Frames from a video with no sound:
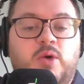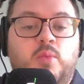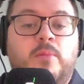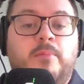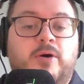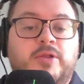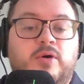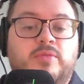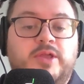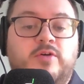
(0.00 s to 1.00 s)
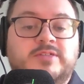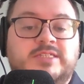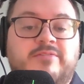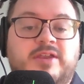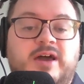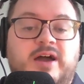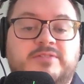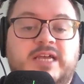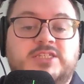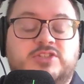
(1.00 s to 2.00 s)
and a 1 point on the over
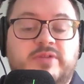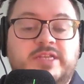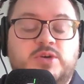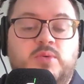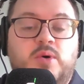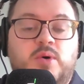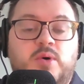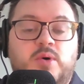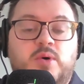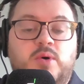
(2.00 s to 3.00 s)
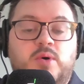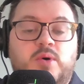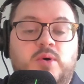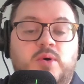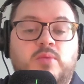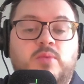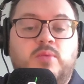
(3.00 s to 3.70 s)
7.5s. That is 3-1 with BoyleSports.